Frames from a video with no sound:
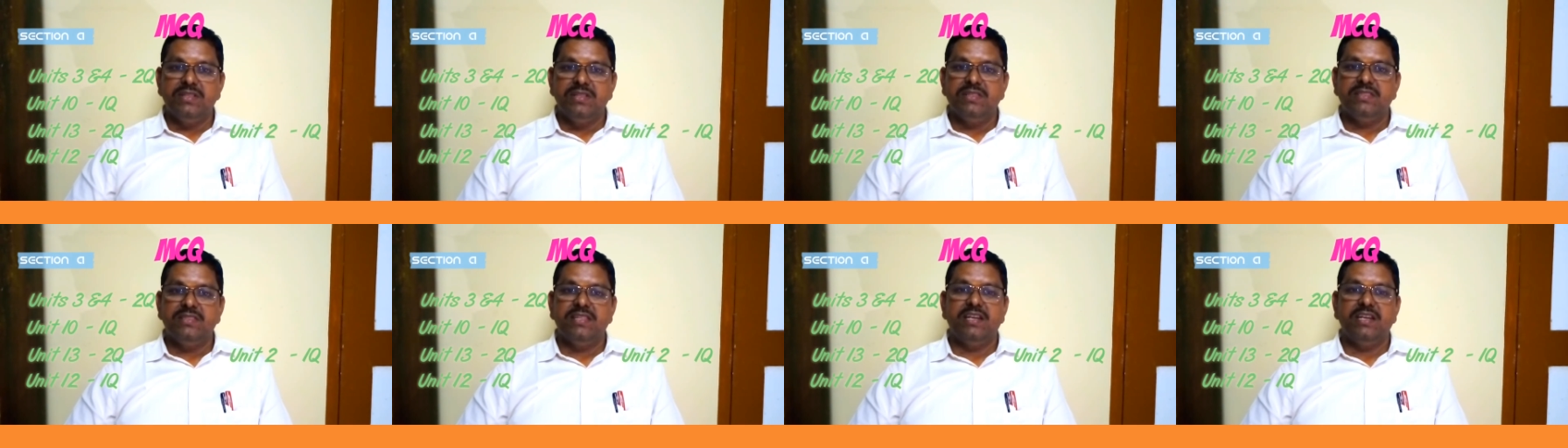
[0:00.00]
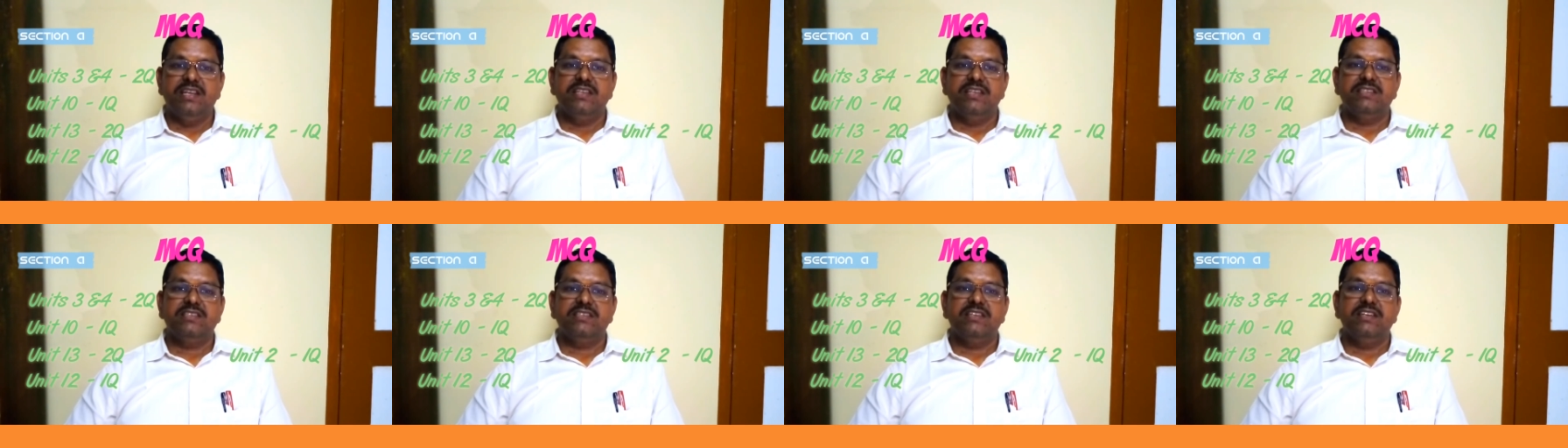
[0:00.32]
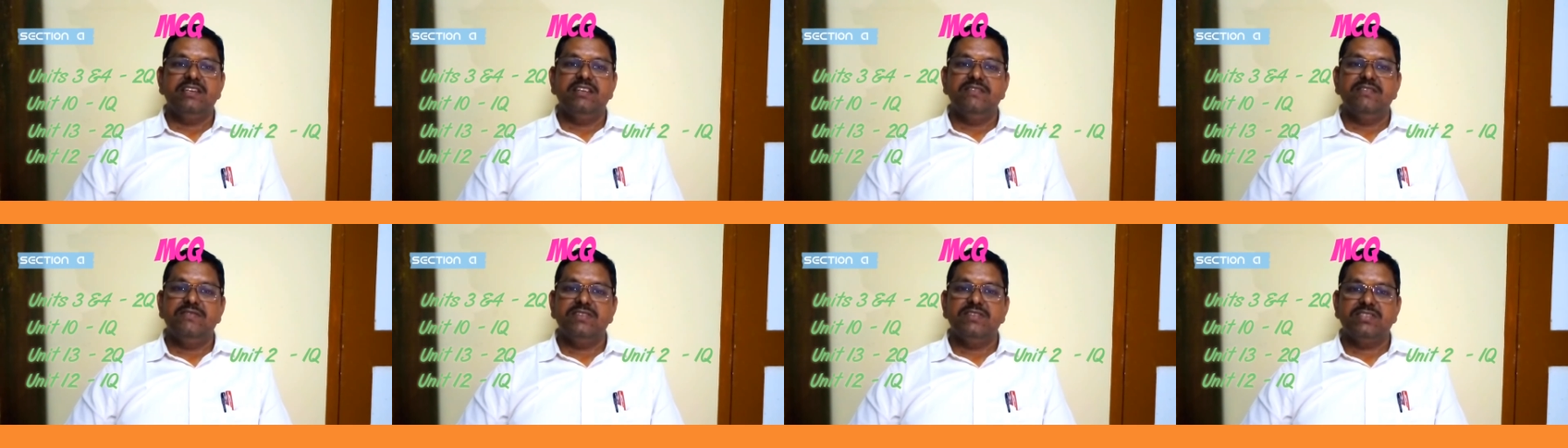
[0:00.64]
that is
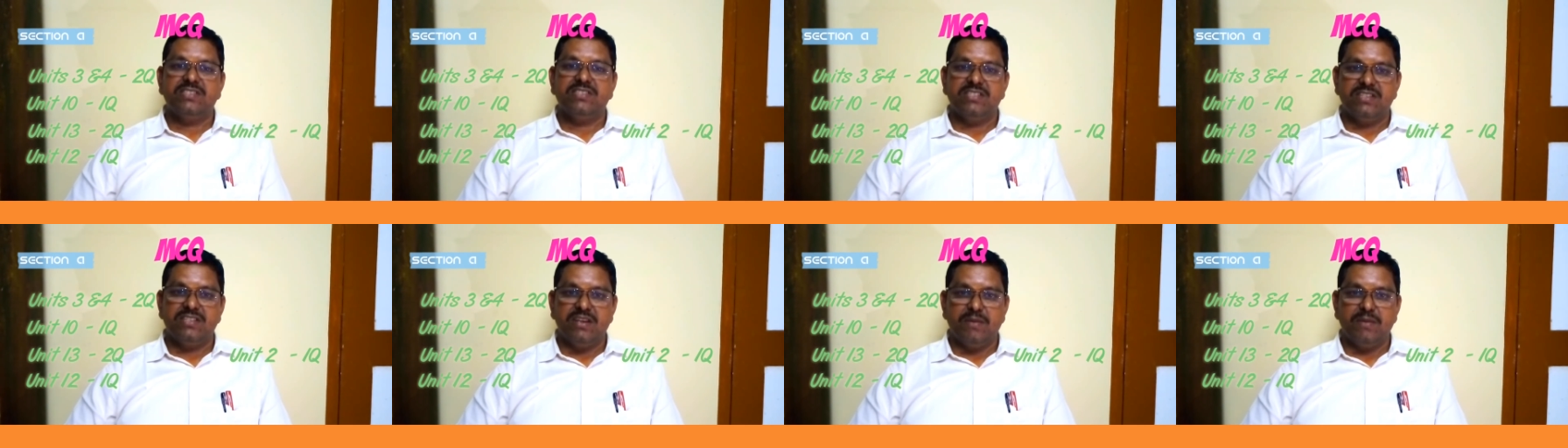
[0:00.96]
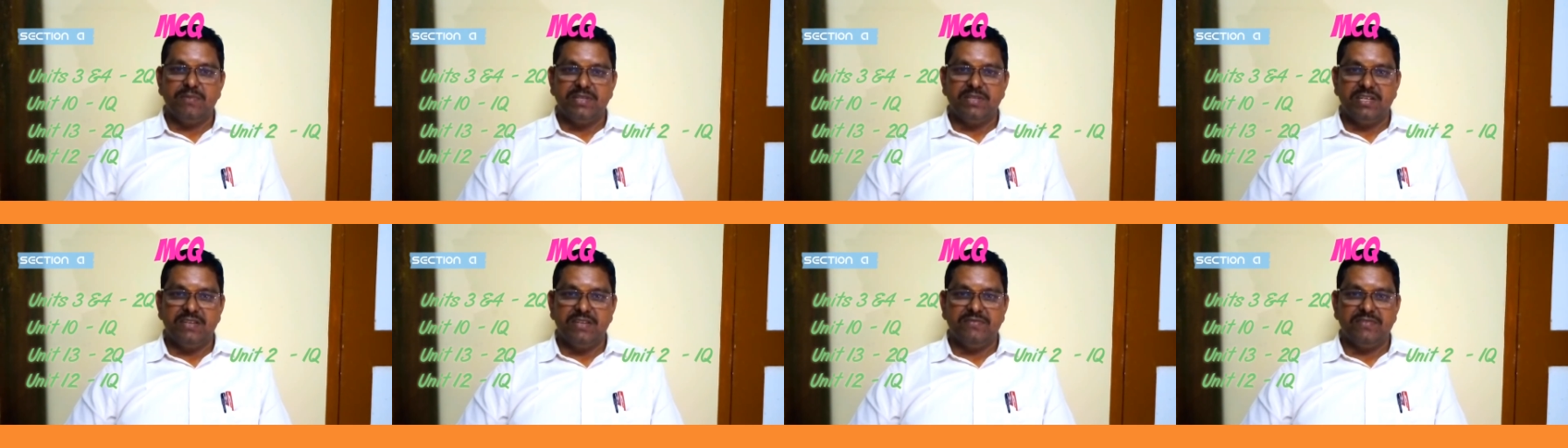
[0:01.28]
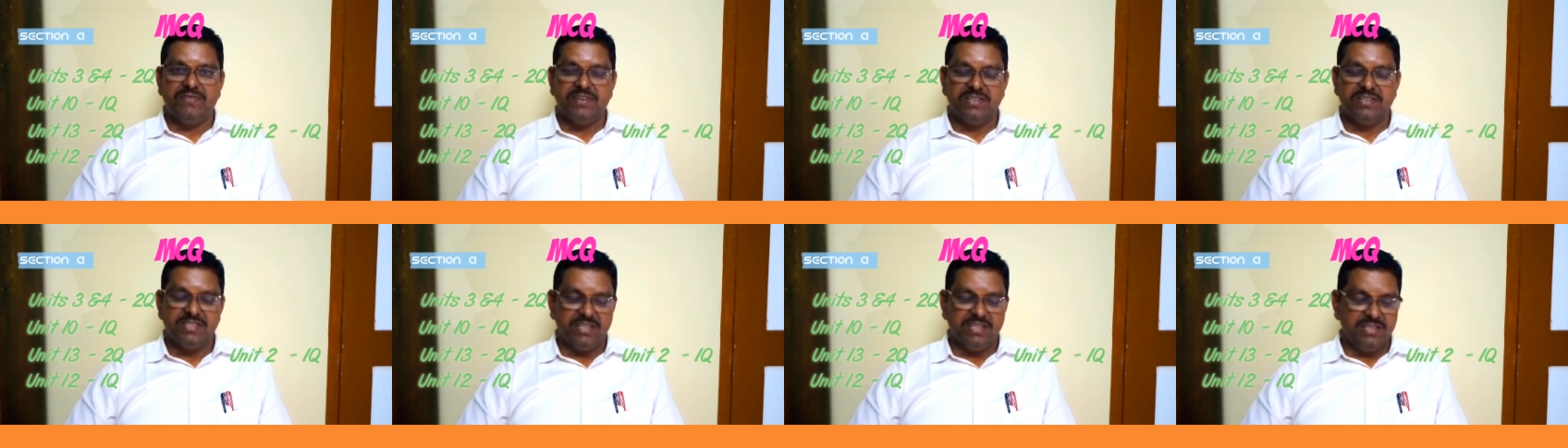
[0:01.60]
inverse trigonometric
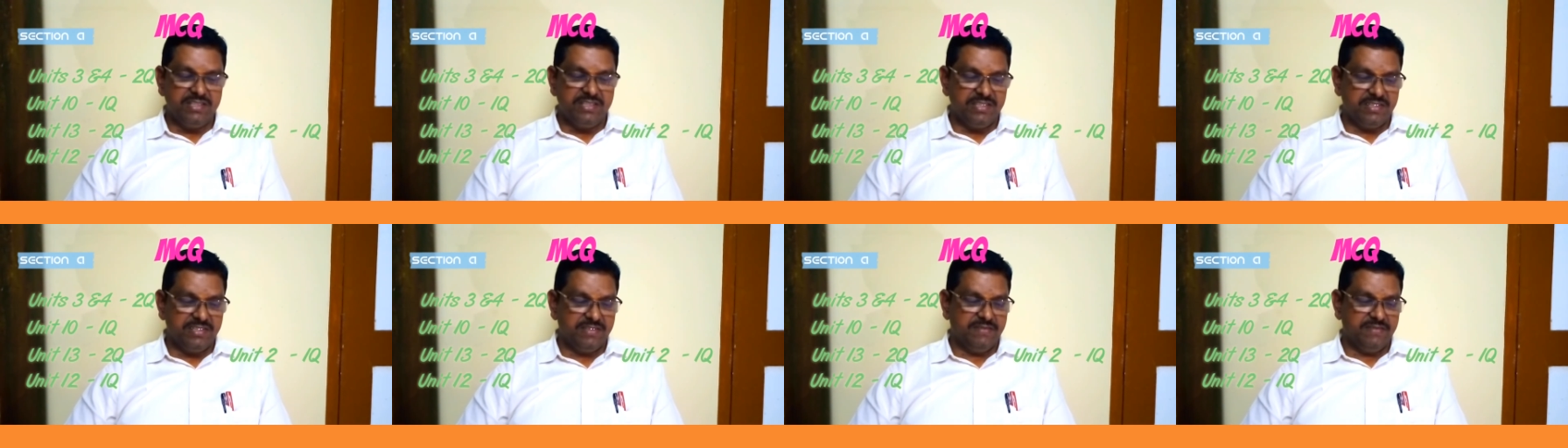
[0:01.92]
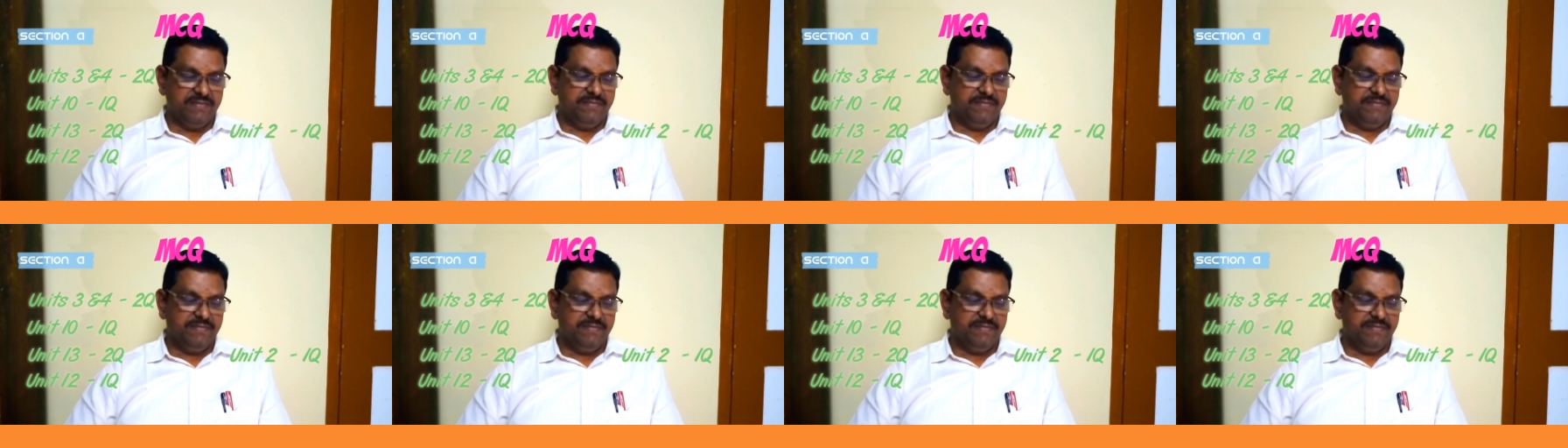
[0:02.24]
functions,